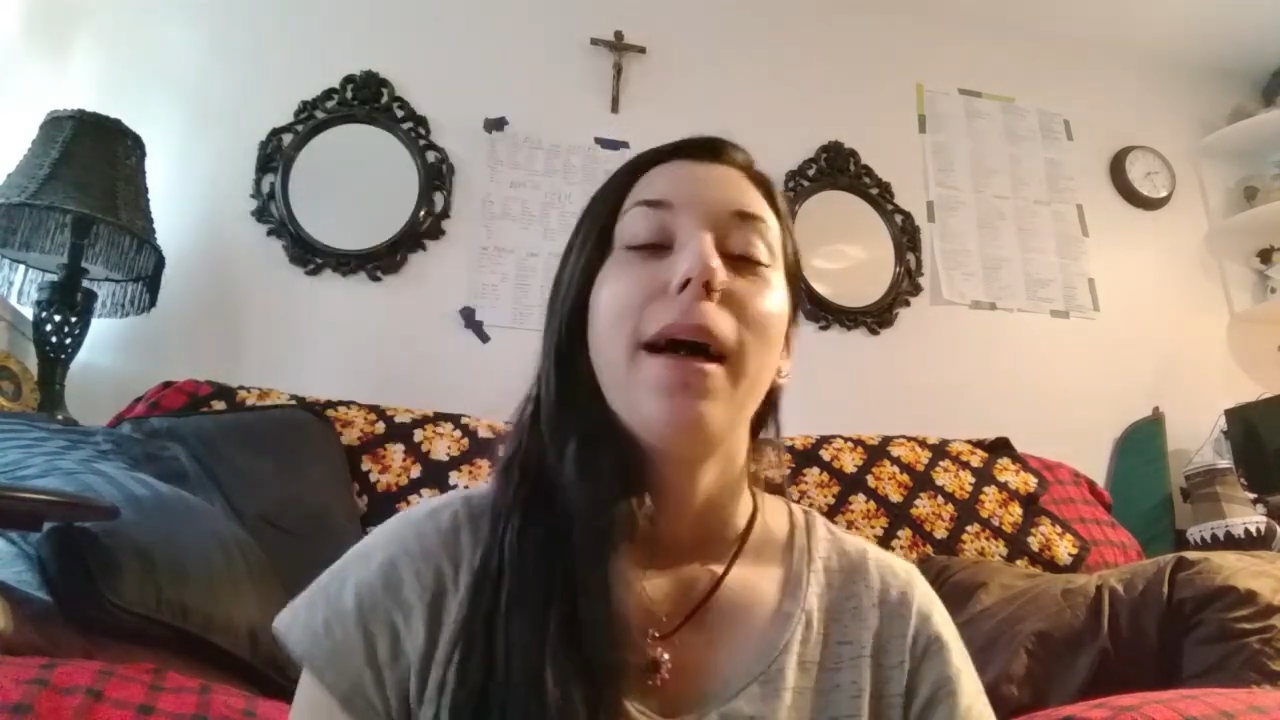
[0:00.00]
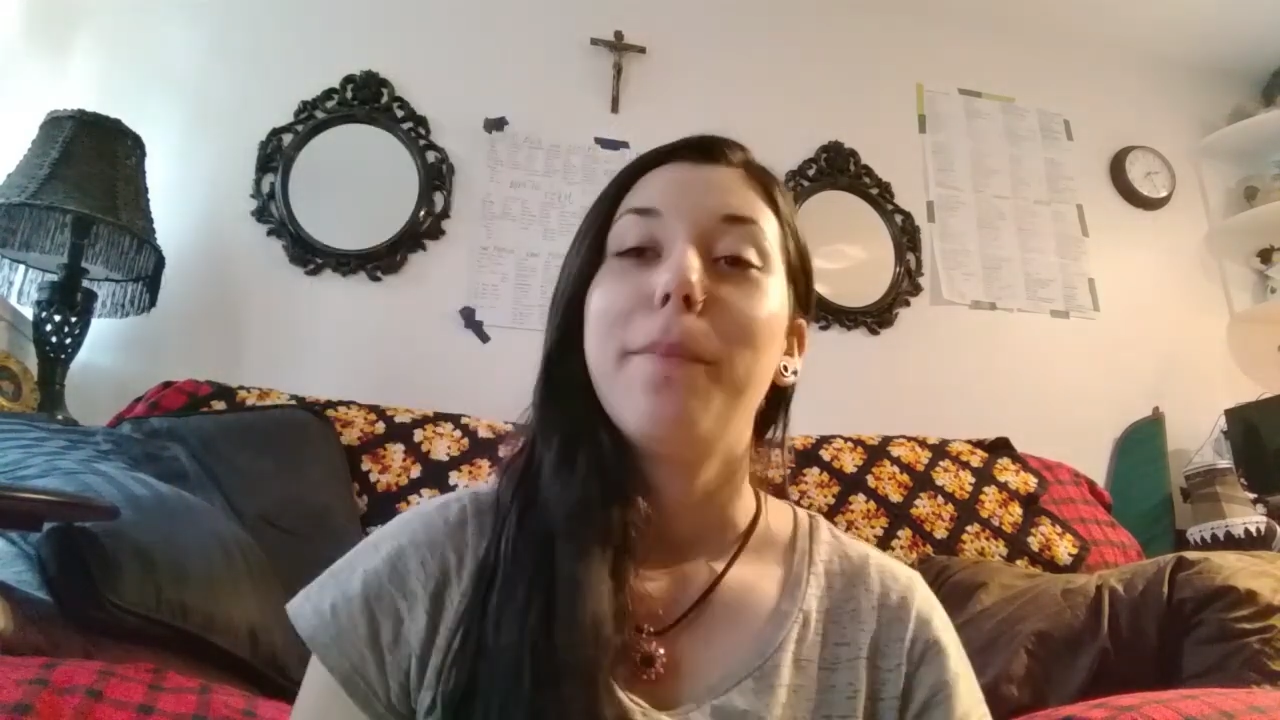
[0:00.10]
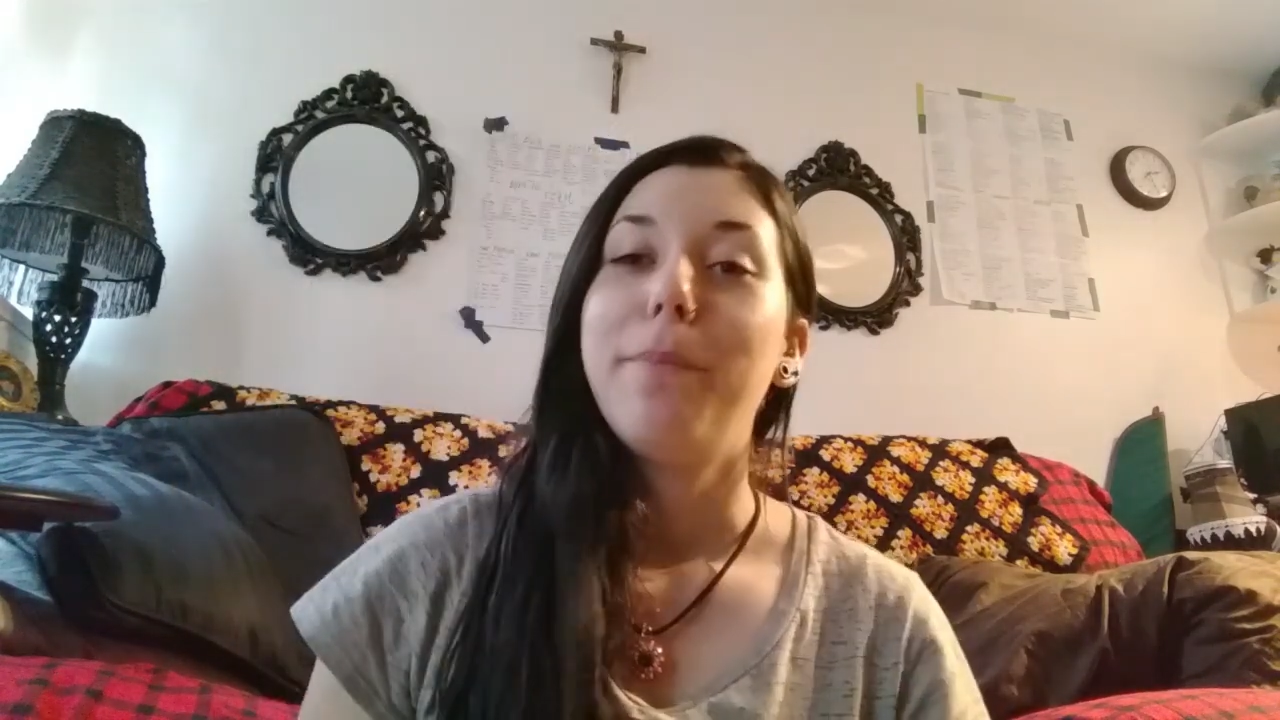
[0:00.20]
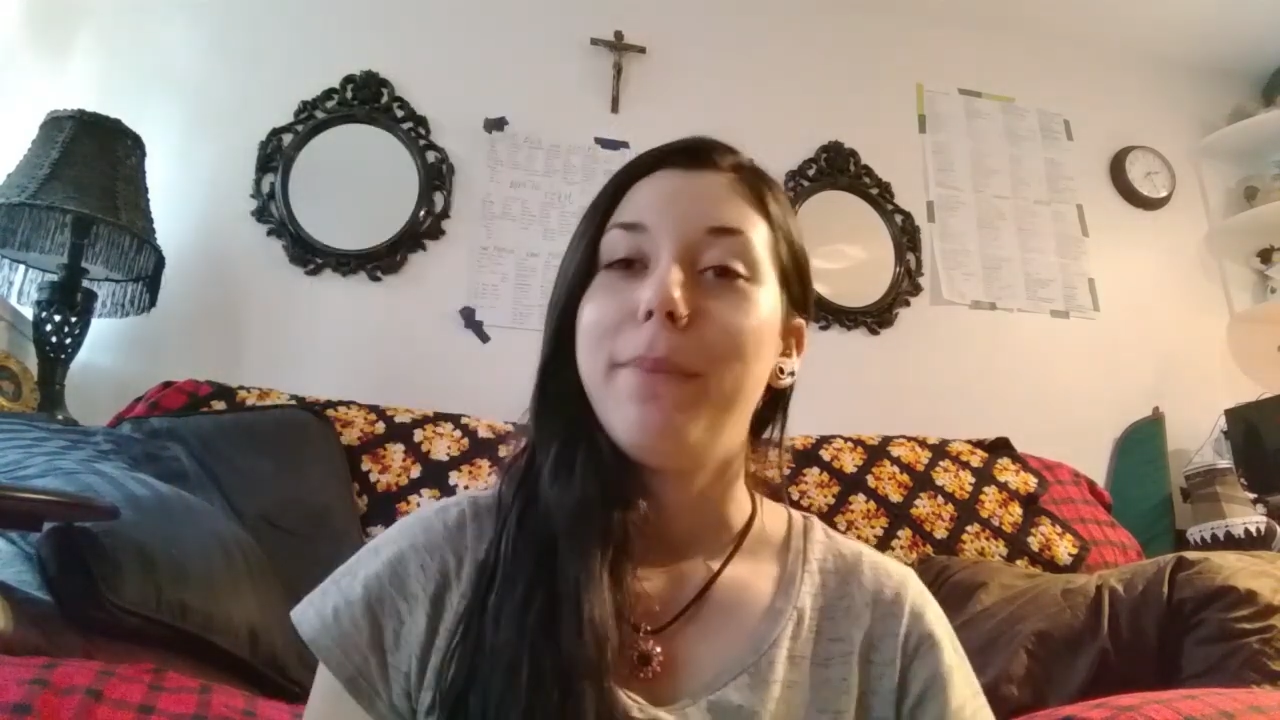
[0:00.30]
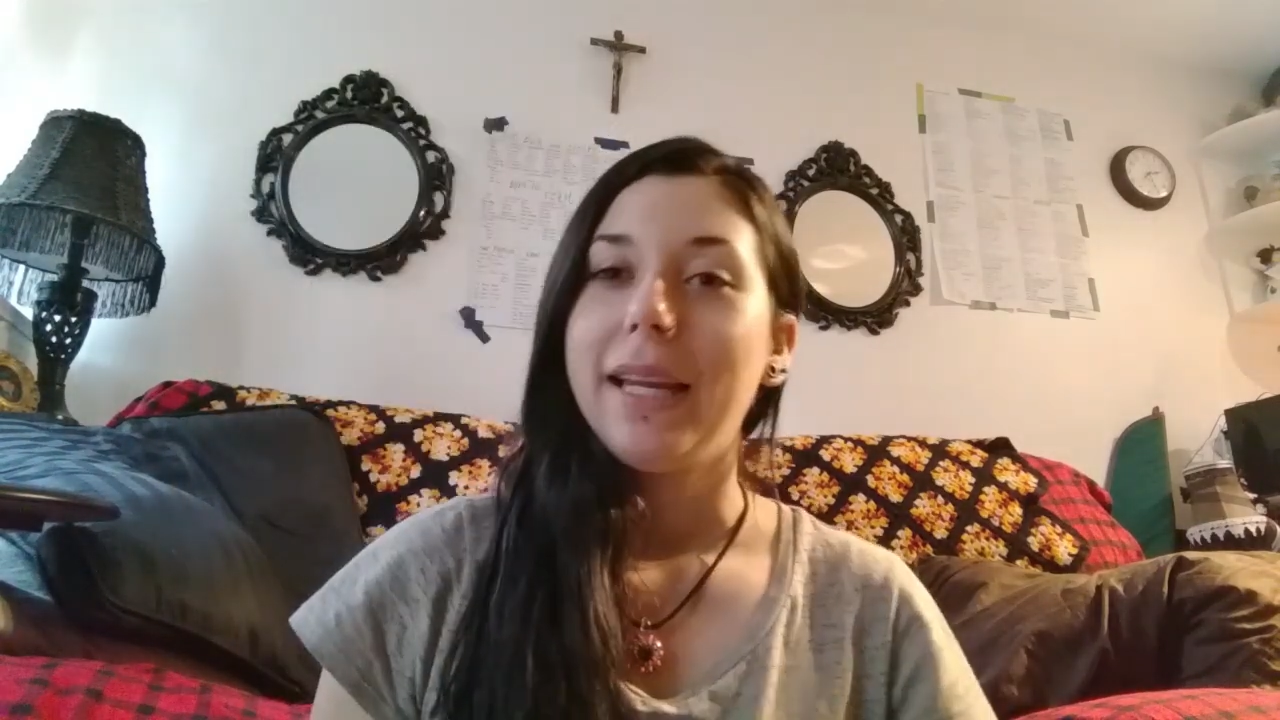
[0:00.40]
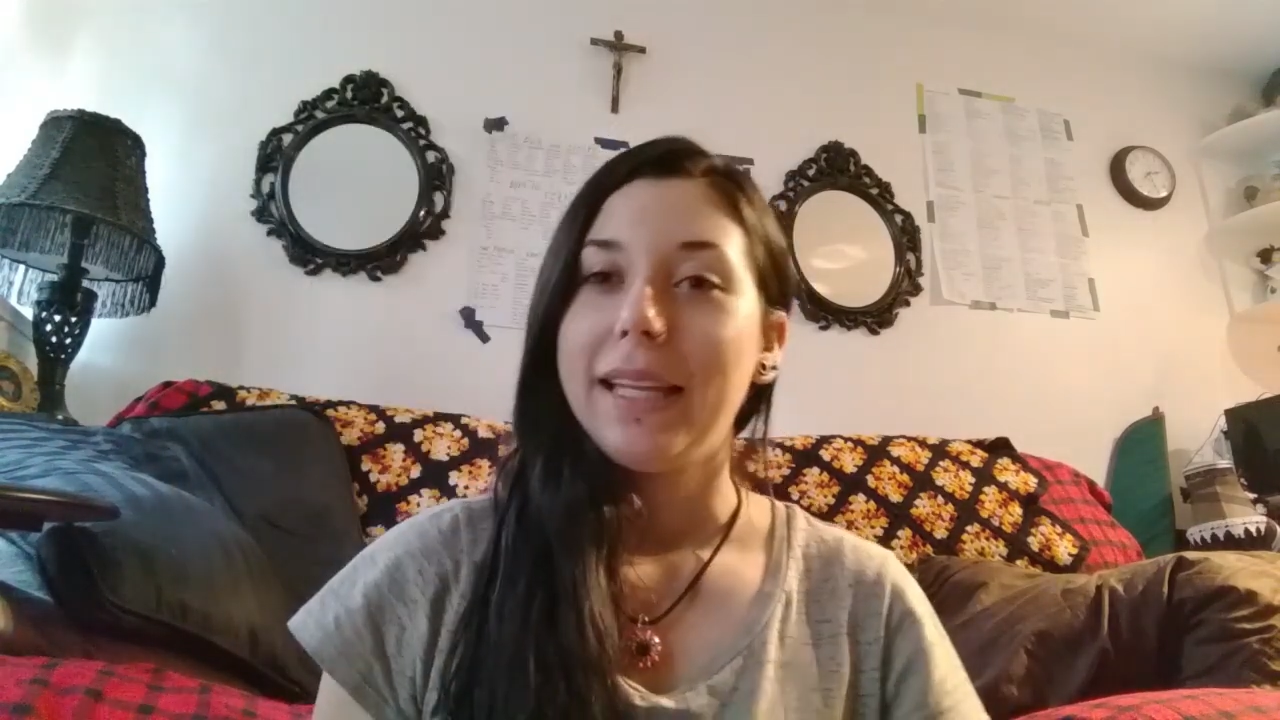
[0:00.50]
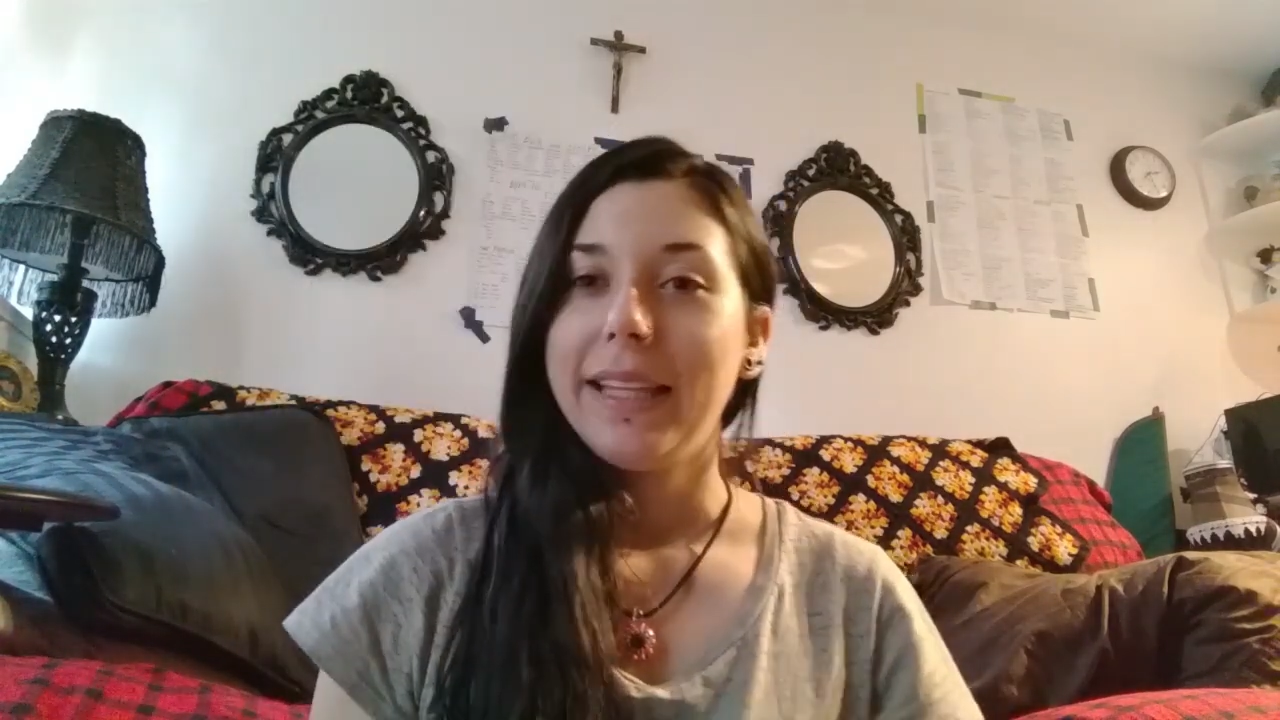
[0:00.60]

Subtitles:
A big